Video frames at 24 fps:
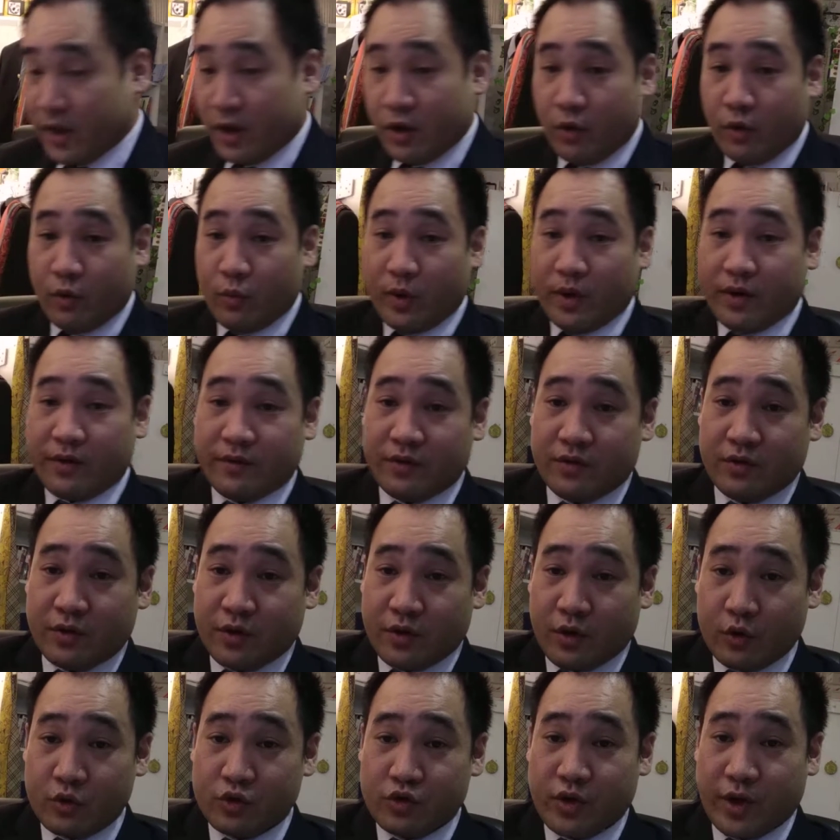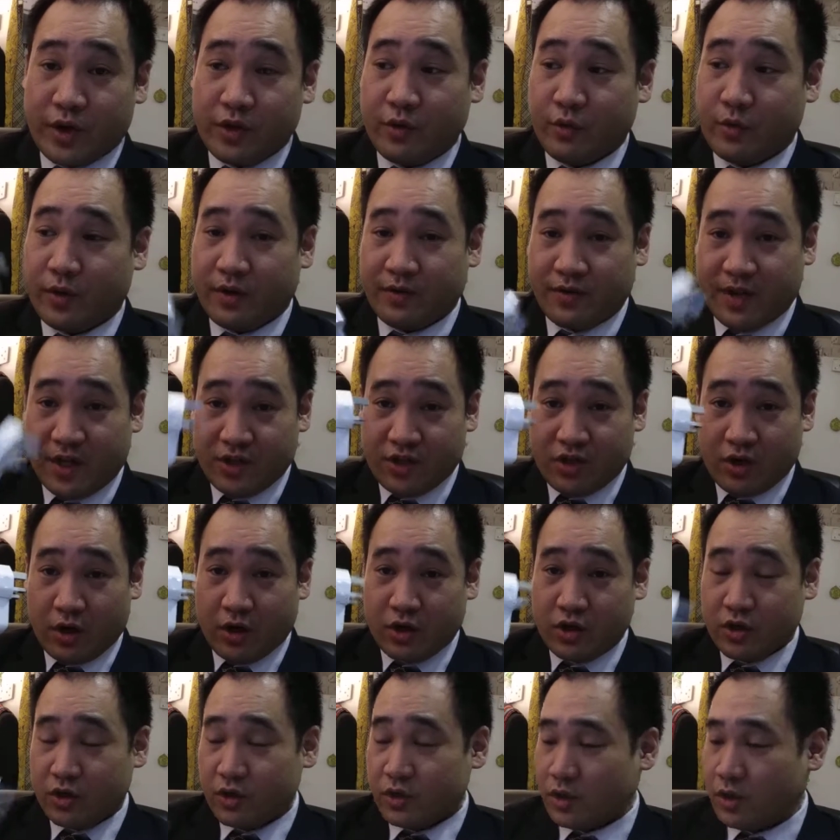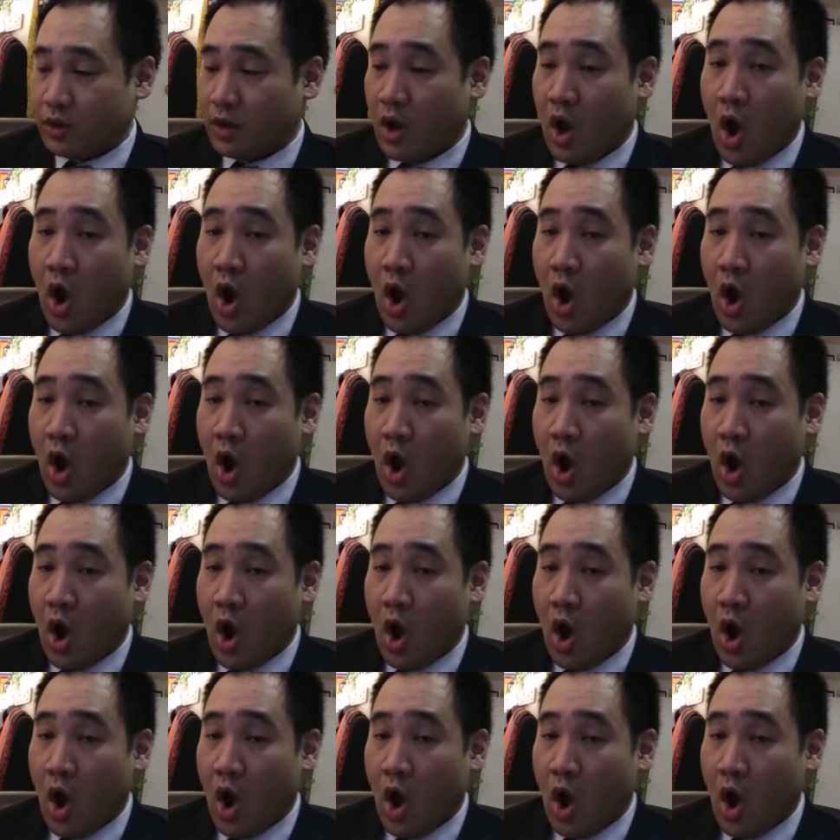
can go straight to one of these chargers,